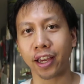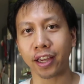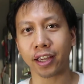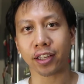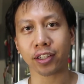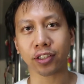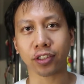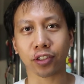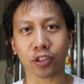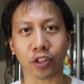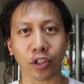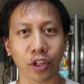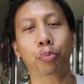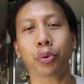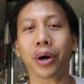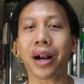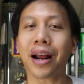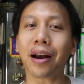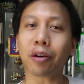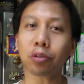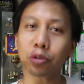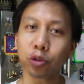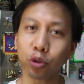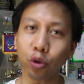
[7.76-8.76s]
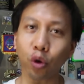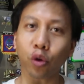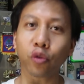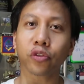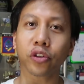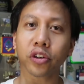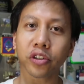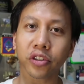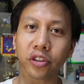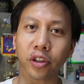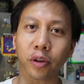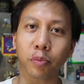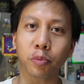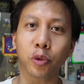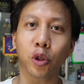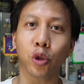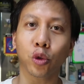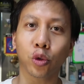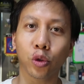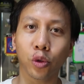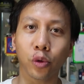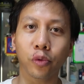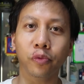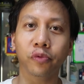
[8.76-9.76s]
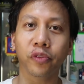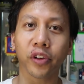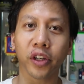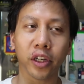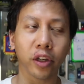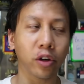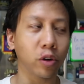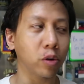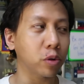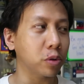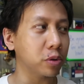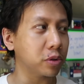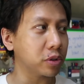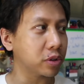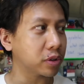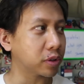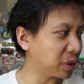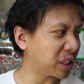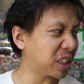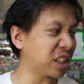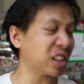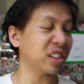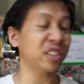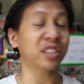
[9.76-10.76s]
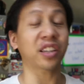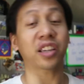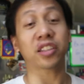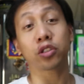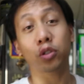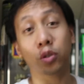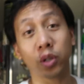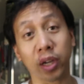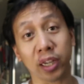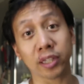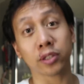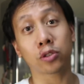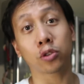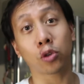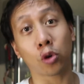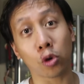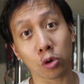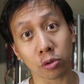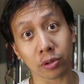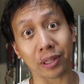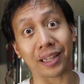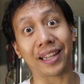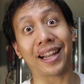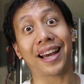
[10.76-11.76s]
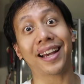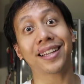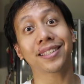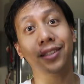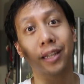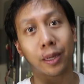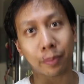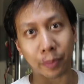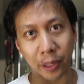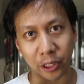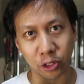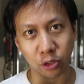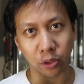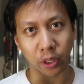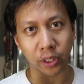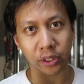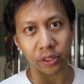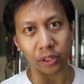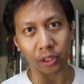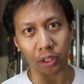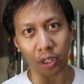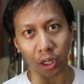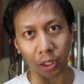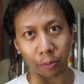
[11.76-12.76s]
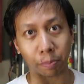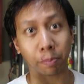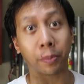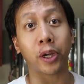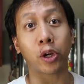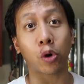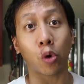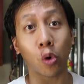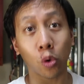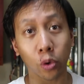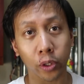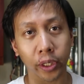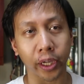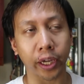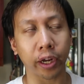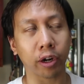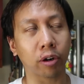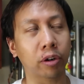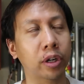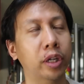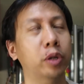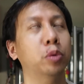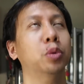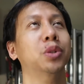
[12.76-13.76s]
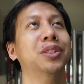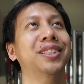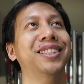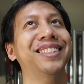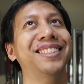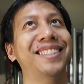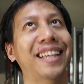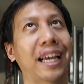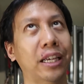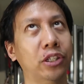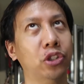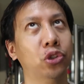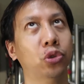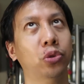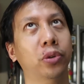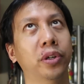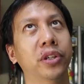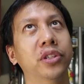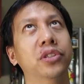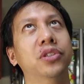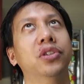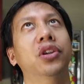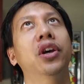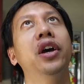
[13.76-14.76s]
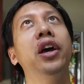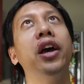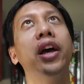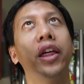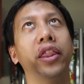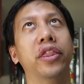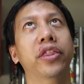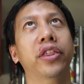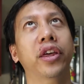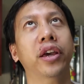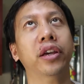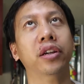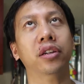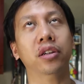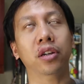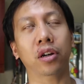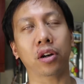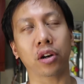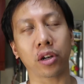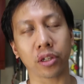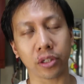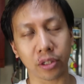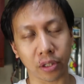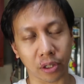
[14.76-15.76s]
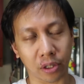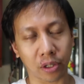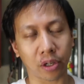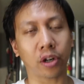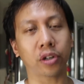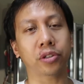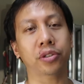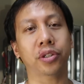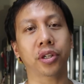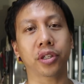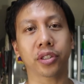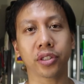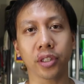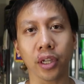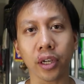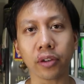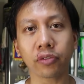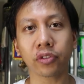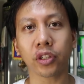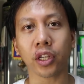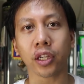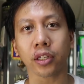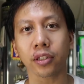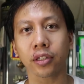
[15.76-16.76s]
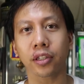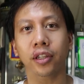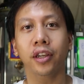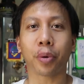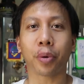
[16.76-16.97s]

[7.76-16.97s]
has browsed over some YouTube videos because as you guys know, the last time I tried to cut my own hair, it was disastrous. Thank God RJ saved it,